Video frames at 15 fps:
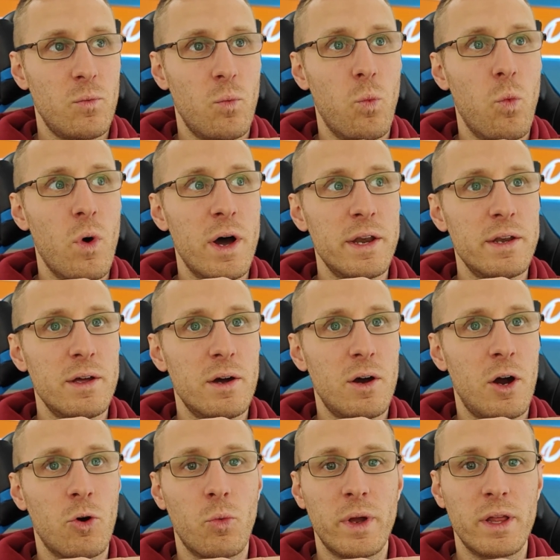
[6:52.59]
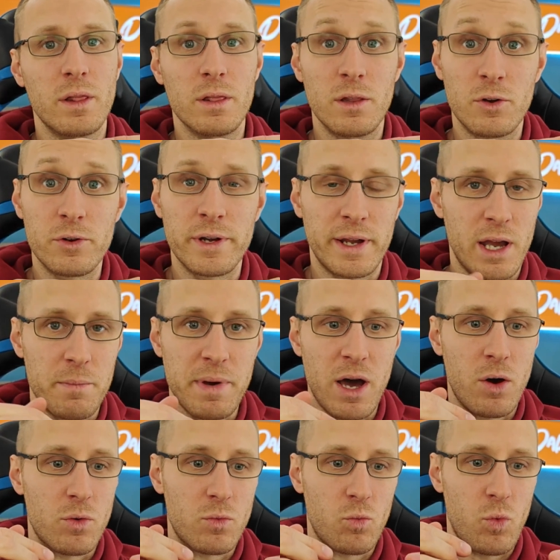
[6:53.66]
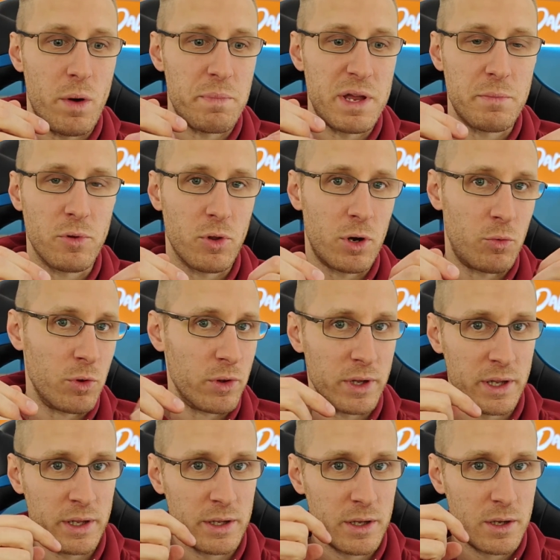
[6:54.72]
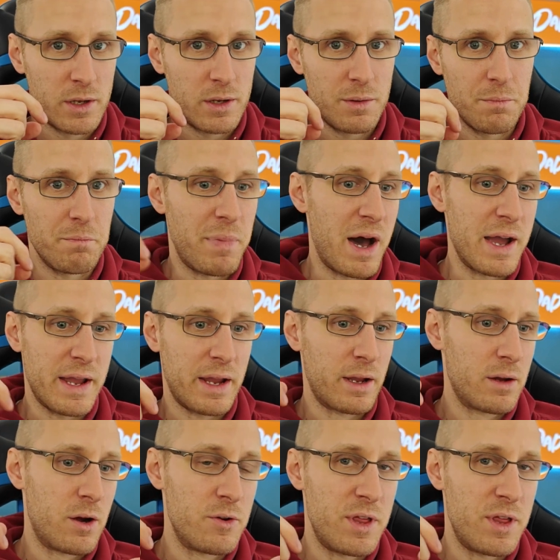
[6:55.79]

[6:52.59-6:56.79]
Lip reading: what are we learning about what people are really buying.